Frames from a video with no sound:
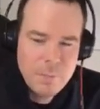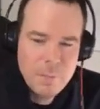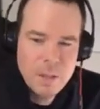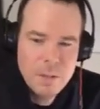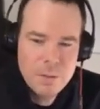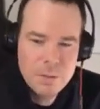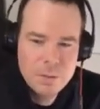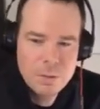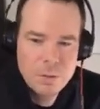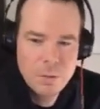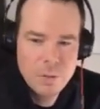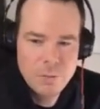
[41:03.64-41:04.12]

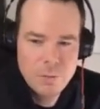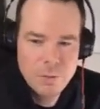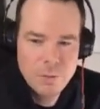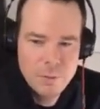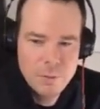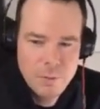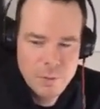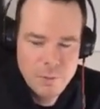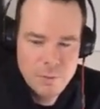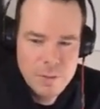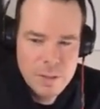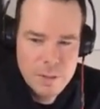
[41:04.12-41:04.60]
So for the
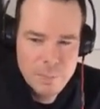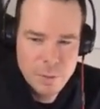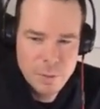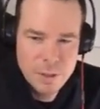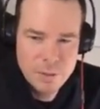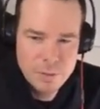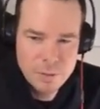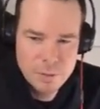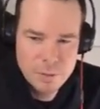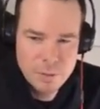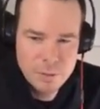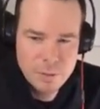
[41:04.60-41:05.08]
15
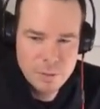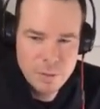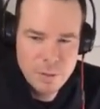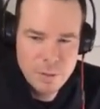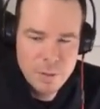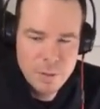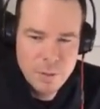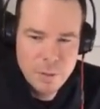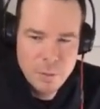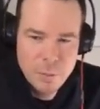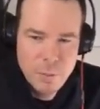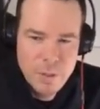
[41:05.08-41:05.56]
puzzle,
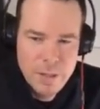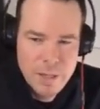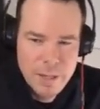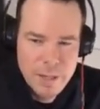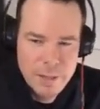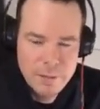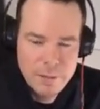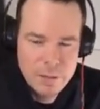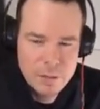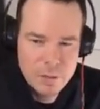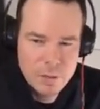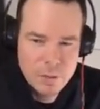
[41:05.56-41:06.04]
we
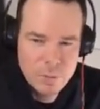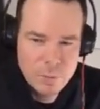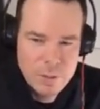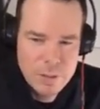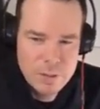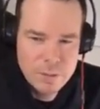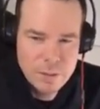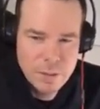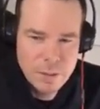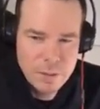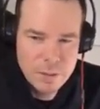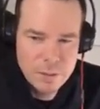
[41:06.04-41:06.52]
had this
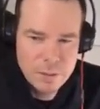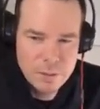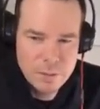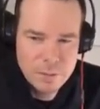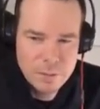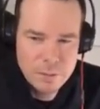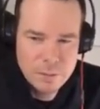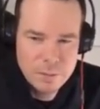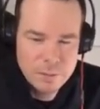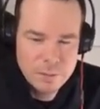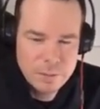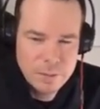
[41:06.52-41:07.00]
3-cycle
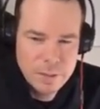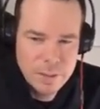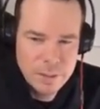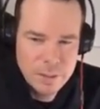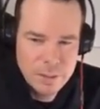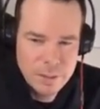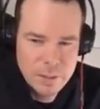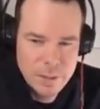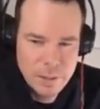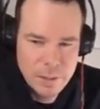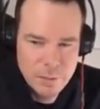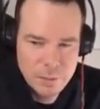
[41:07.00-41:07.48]
that
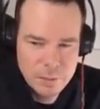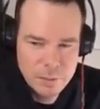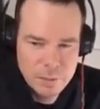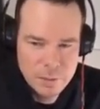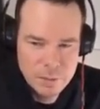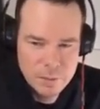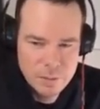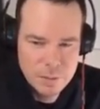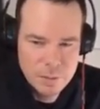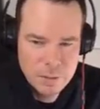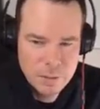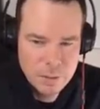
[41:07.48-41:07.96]
allows
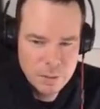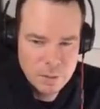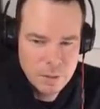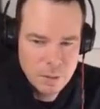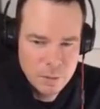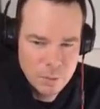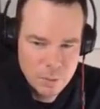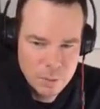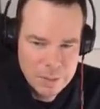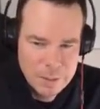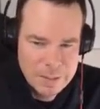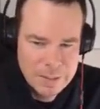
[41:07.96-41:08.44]
us to
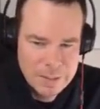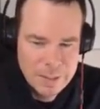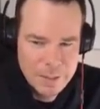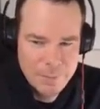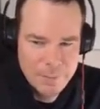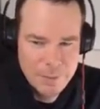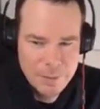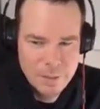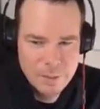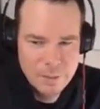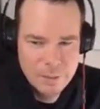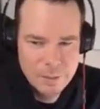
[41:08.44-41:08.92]
go
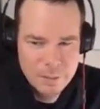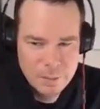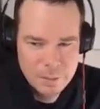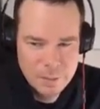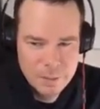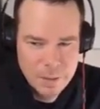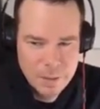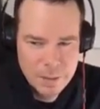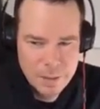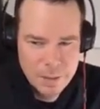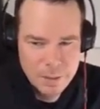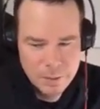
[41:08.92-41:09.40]
11
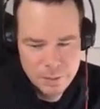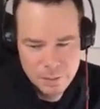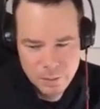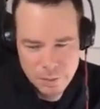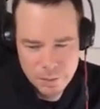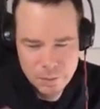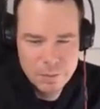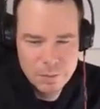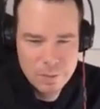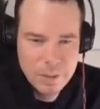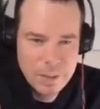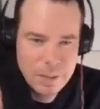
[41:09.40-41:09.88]

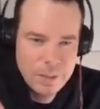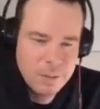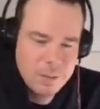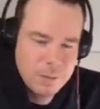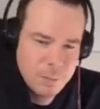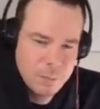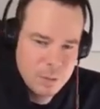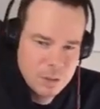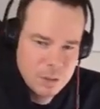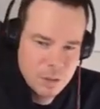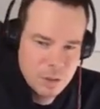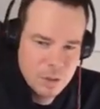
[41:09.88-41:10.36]
tile in
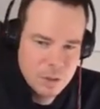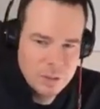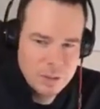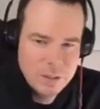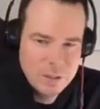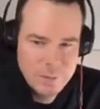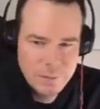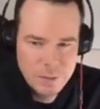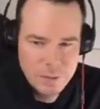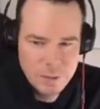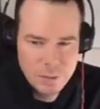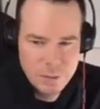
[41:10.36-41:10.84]
position
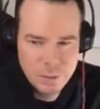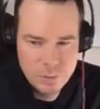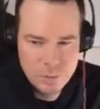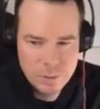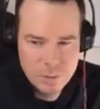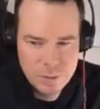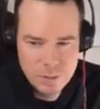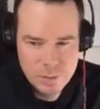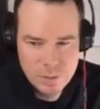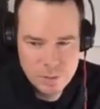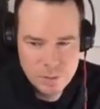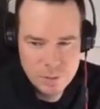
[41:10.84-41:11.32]
11 goes
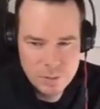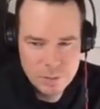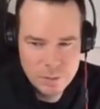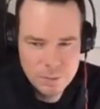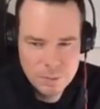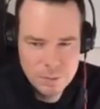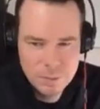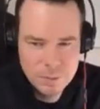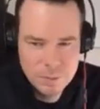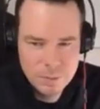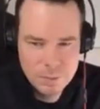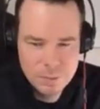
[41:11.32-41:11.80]
to
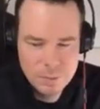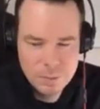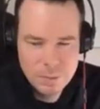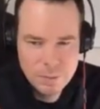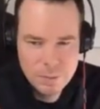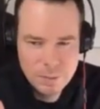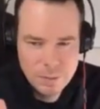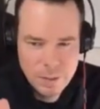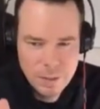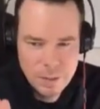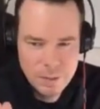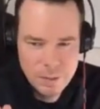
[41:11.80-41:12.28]

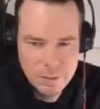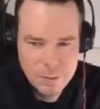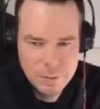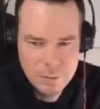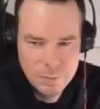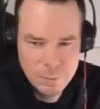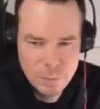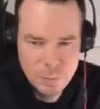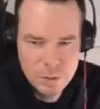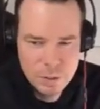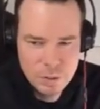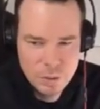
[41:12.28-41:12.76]
tile
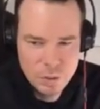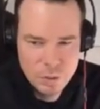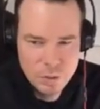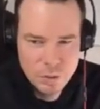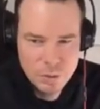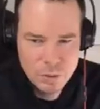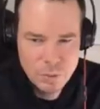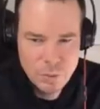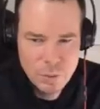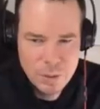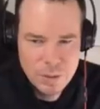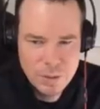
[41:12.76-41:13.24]
in position
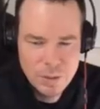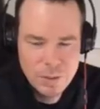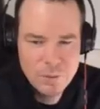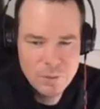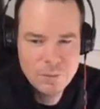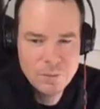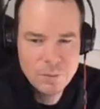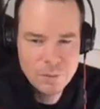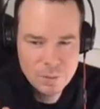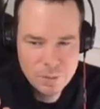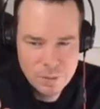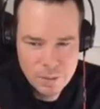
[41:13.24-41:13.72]

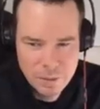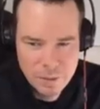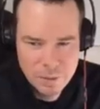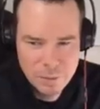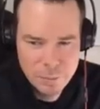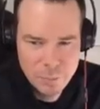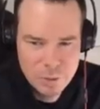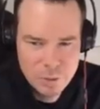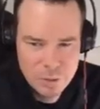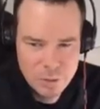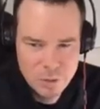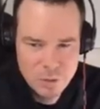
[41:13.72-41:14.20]
12, and tile in
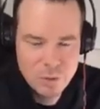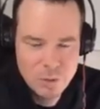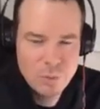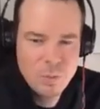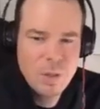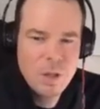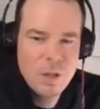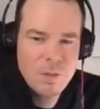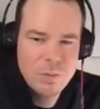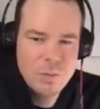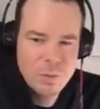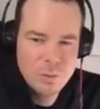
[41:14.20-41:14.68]
position
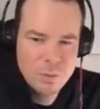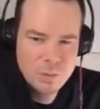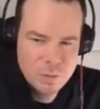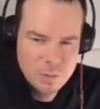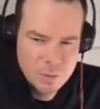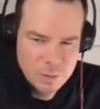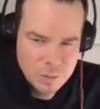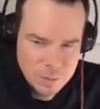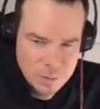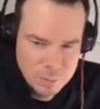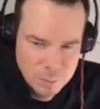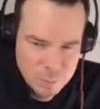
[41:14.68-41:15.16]
12 goes
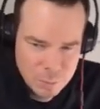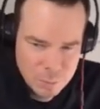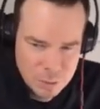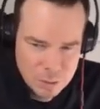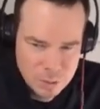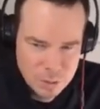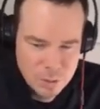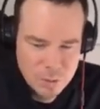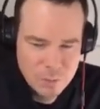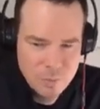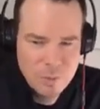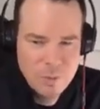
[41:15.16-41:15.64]
to
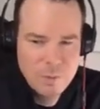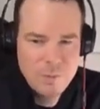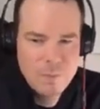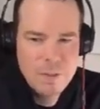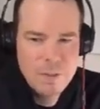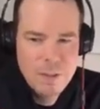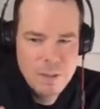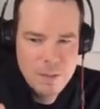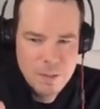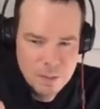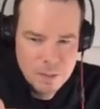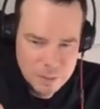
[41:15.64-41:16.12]
position
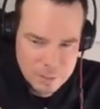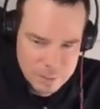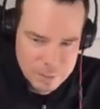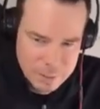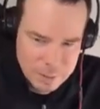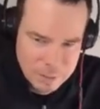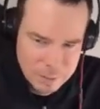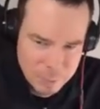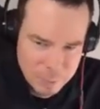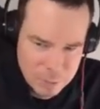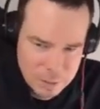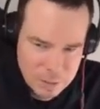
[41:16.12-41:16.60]
15, and
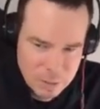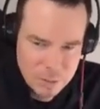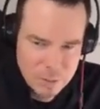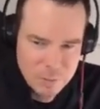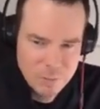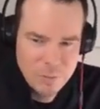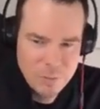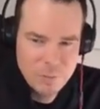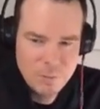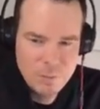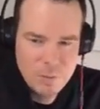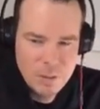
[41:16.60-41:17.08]
tile in position
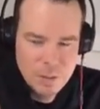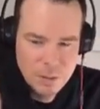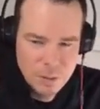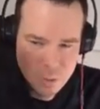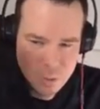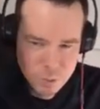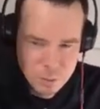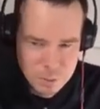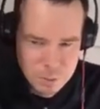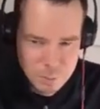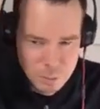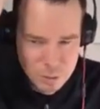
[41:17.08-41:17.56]
15
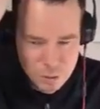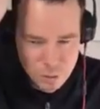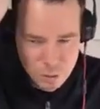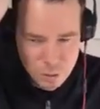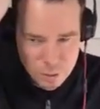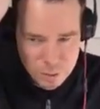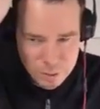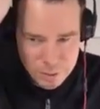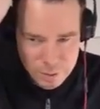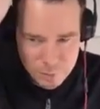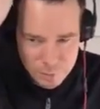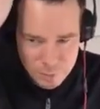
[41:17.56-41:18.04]
goes to
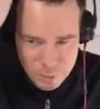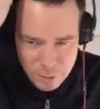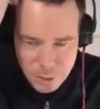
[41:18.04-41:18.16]
position 11.